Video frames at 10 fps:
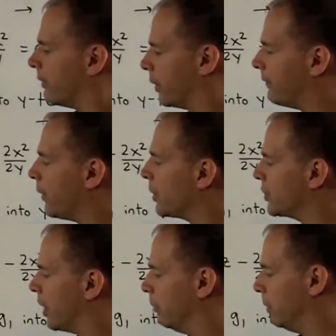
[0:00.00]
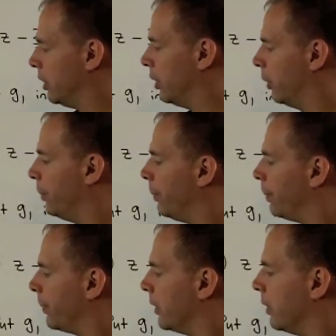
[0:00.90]
if we're going to focus on mu,
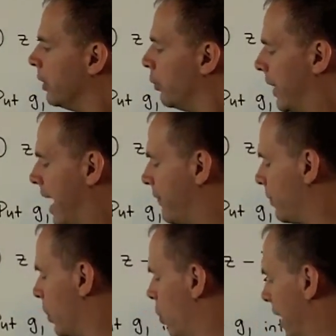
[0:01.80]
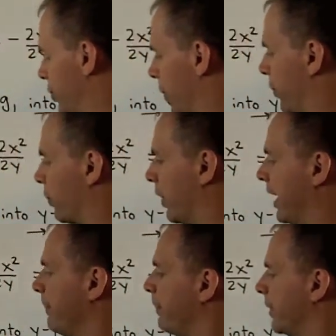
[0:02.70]
we have from equation
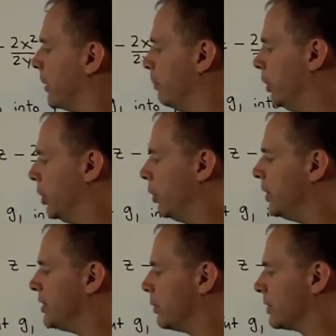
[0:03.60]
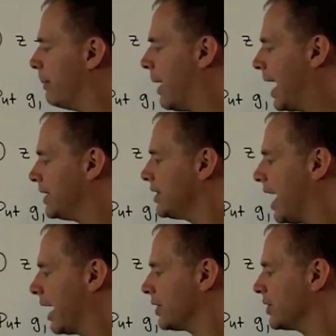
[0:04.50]
3 that mu is equal to minus
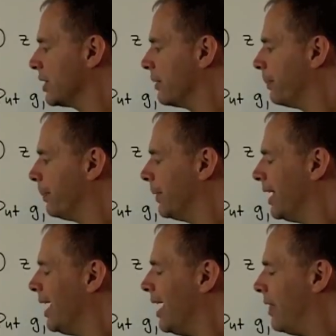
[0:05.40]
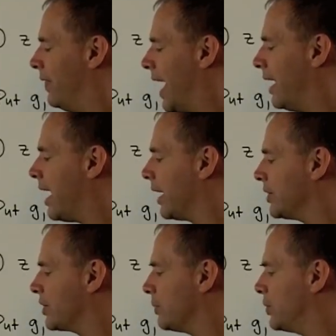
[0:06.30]
x. Then I
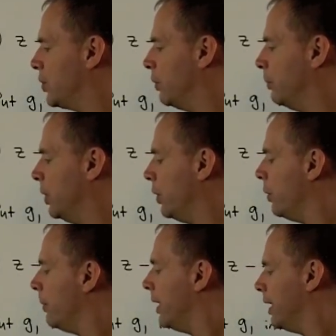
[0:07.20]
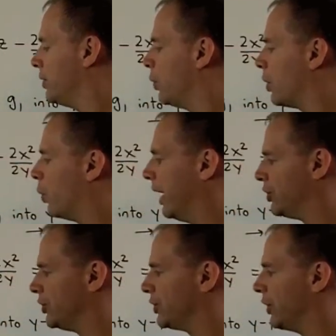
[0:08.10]
can substitute mu into
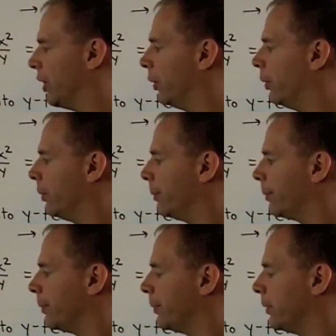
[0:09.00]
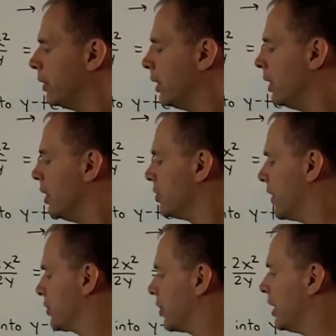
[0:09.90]
equation 2. So
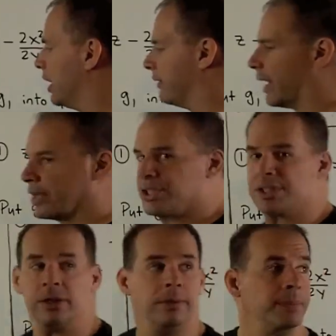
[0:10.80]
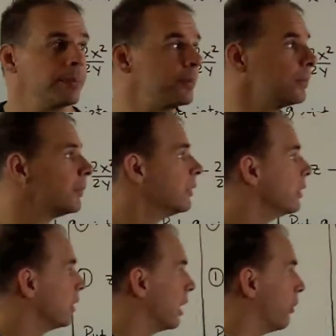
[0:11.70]
that's going to give us,
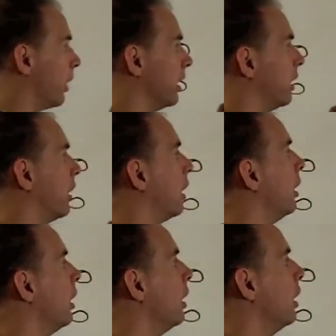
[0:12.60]
okay, right here,